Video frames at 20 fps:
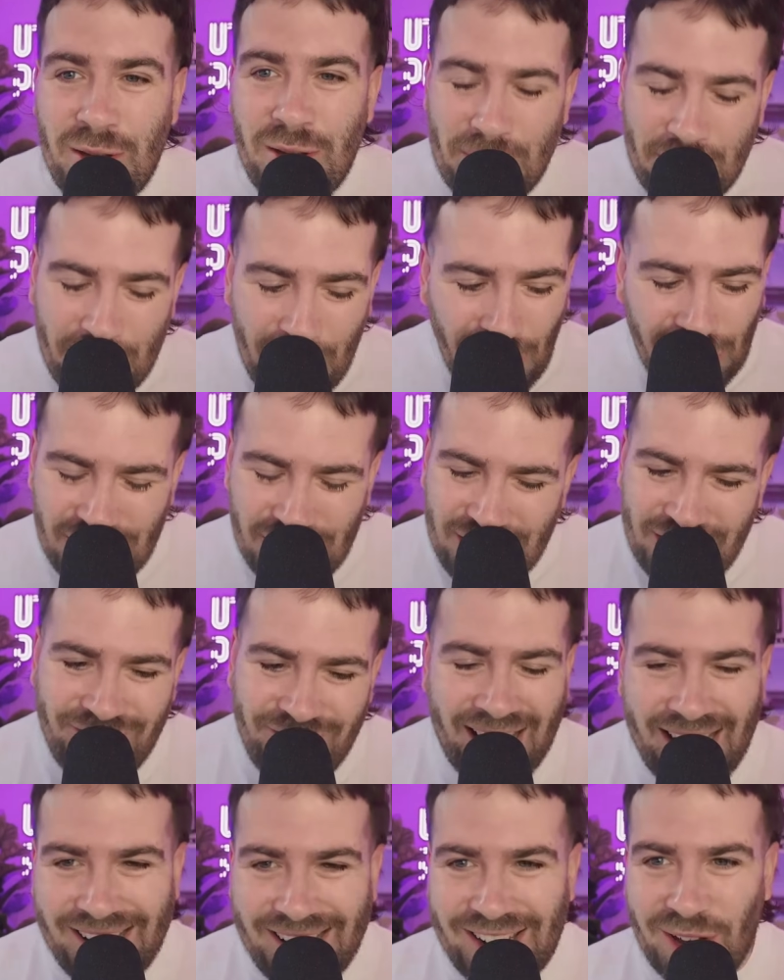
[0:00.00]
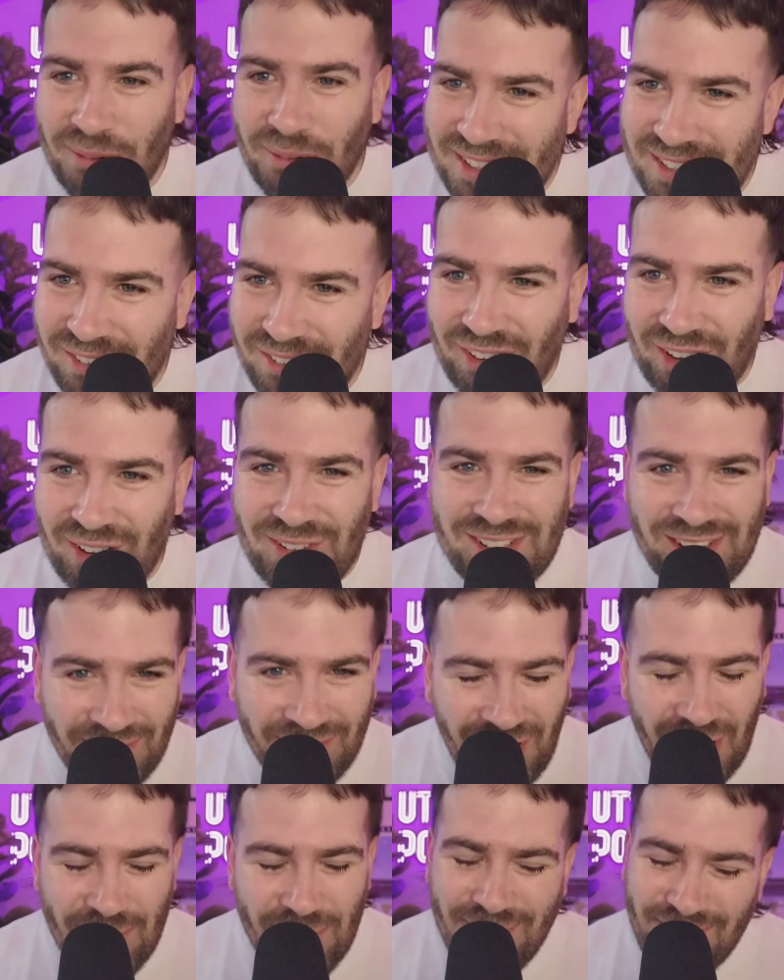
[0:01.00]
Monchi radio interviews. I
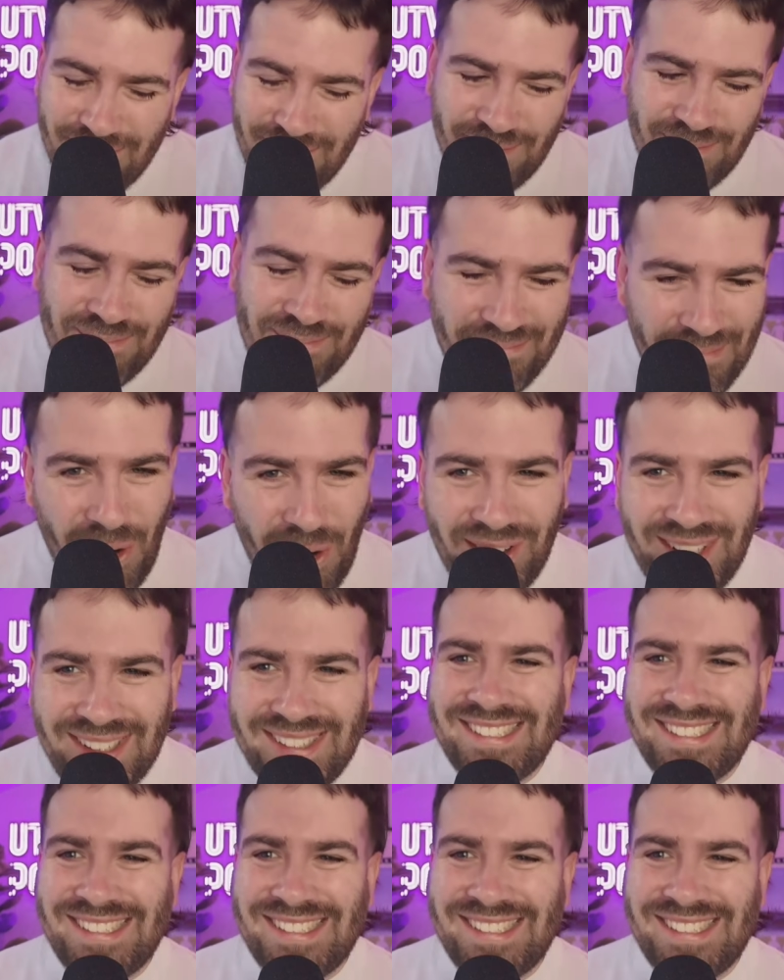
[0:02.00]
might